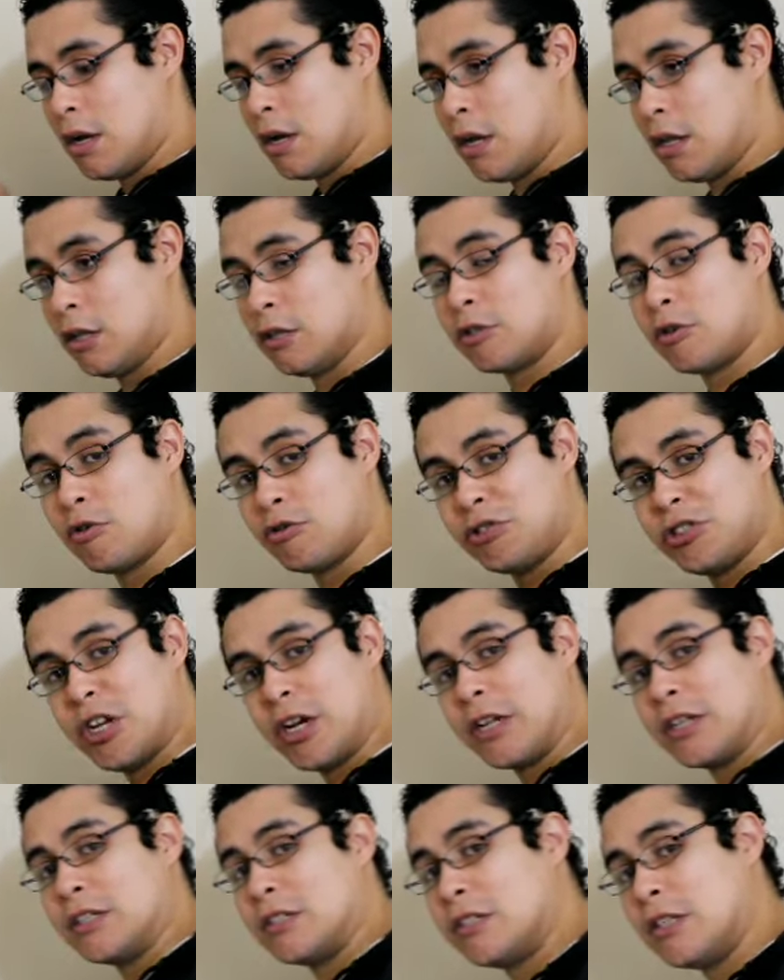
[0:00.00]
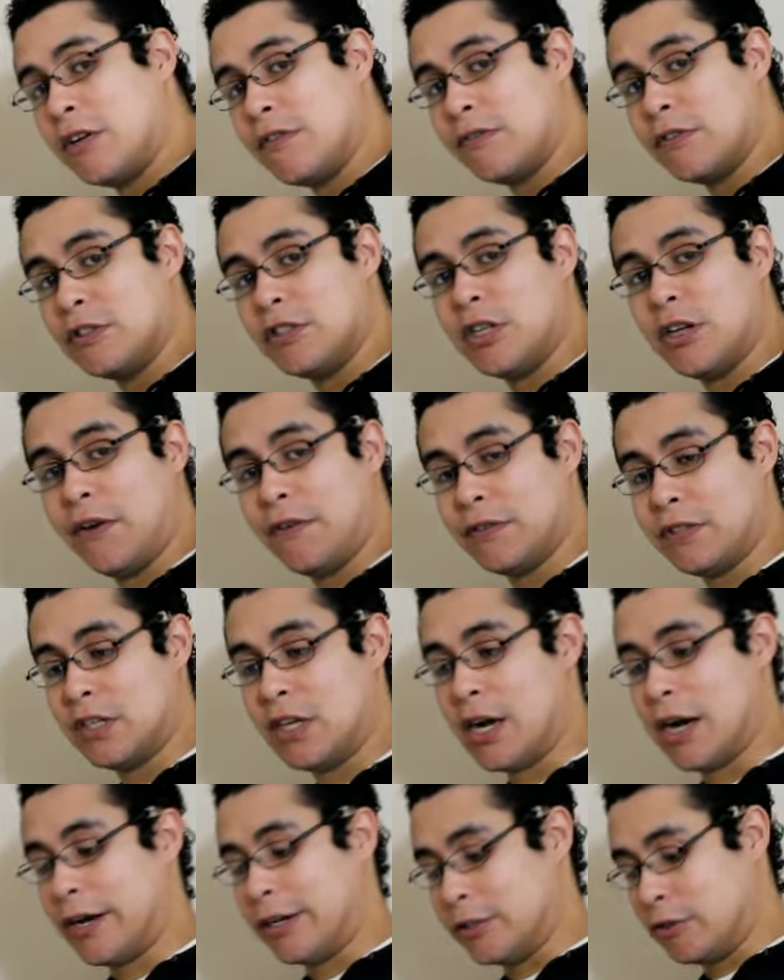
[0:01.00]
And let's go check and see if the
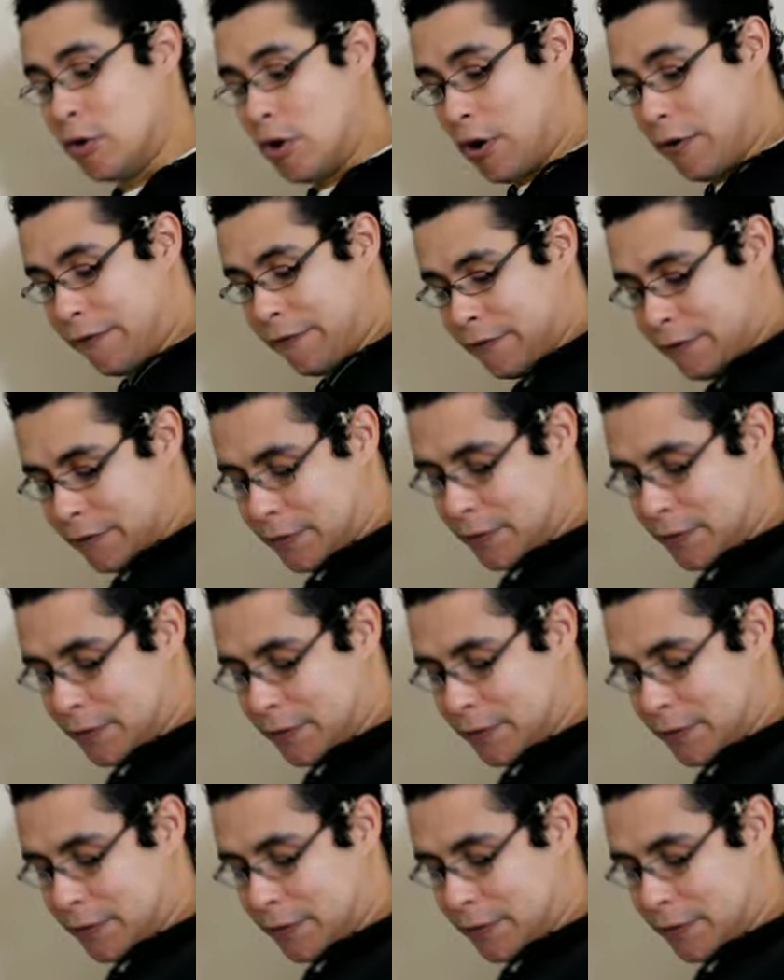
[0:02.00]
GFCI is off.